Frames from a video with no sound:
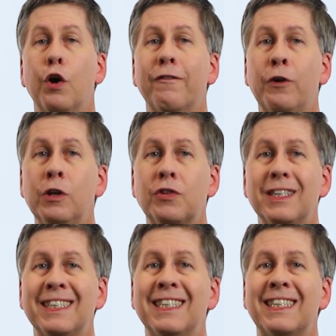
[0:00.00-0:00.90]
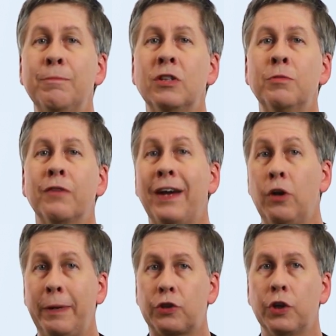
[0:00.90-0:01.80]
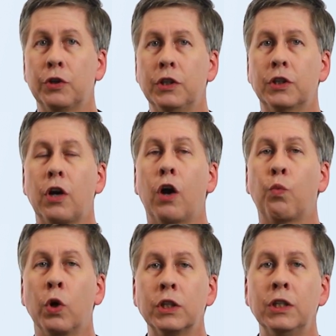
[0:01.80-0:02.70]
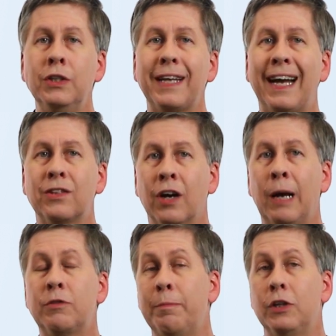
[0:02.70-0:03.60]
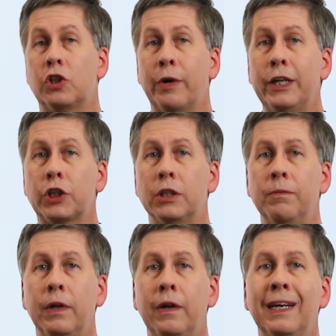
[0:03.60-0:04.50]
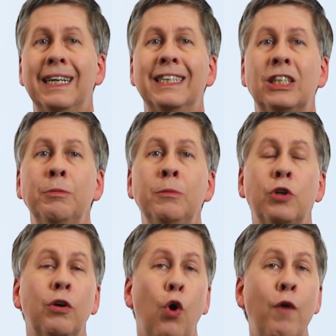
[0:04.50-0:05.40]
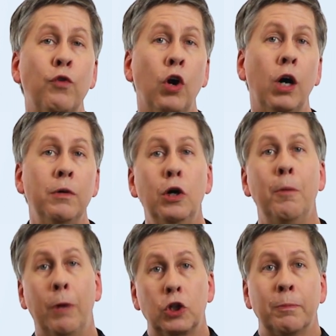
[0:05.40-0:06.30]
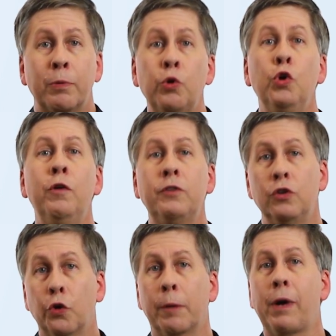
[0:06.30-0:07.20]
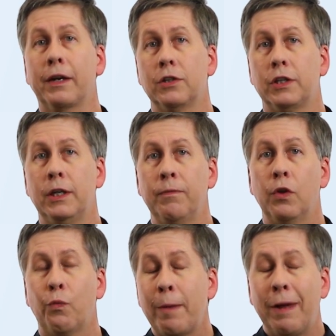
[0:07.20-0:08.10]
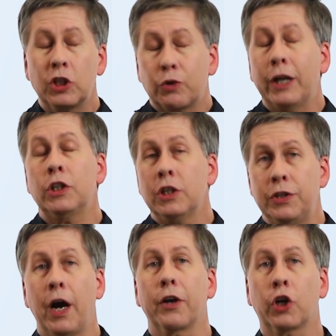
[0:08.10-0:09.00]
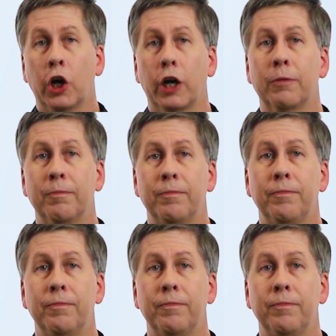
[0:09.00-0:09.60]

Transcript: First, since symptoms of endometriosis are worsened at times of menstruation, symptoms are overall much improved during pregnancy when menstruation does not occur.